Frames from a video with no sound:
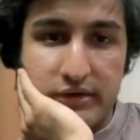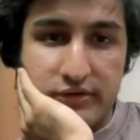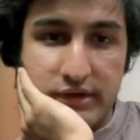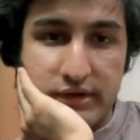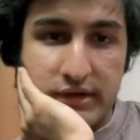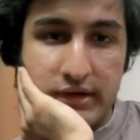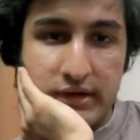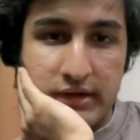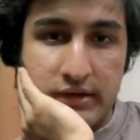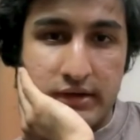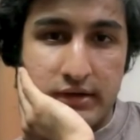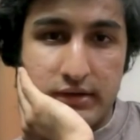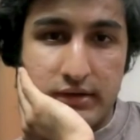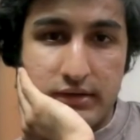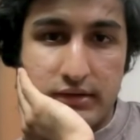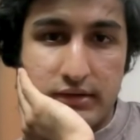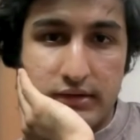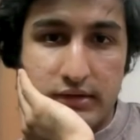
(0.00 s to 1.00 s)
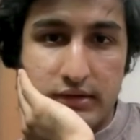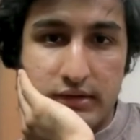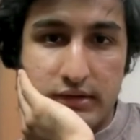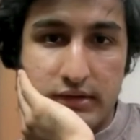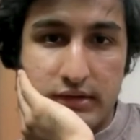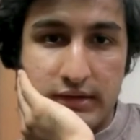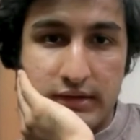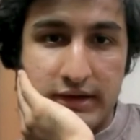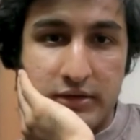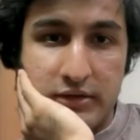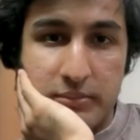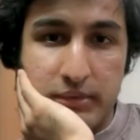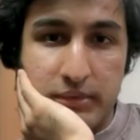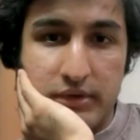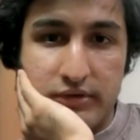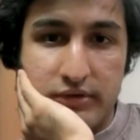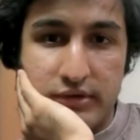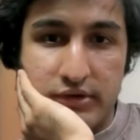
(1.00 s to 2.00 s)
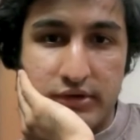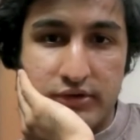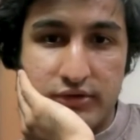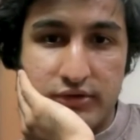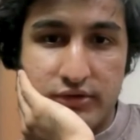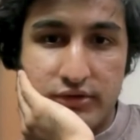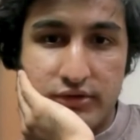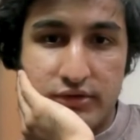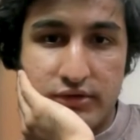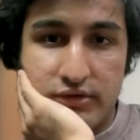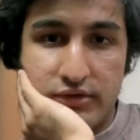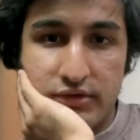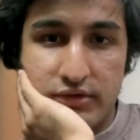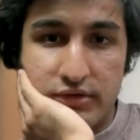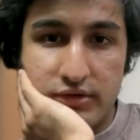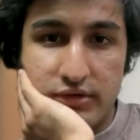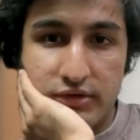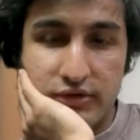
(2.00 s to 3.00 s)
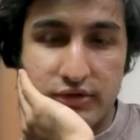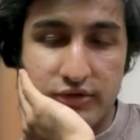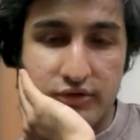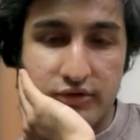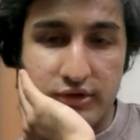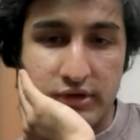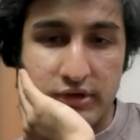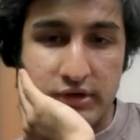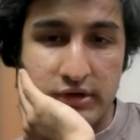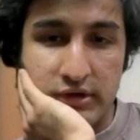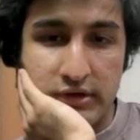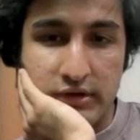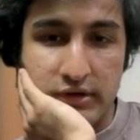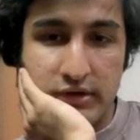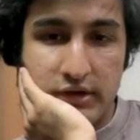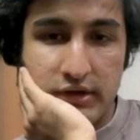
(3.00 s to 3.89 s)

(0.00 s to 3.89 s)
a second. Let me just share.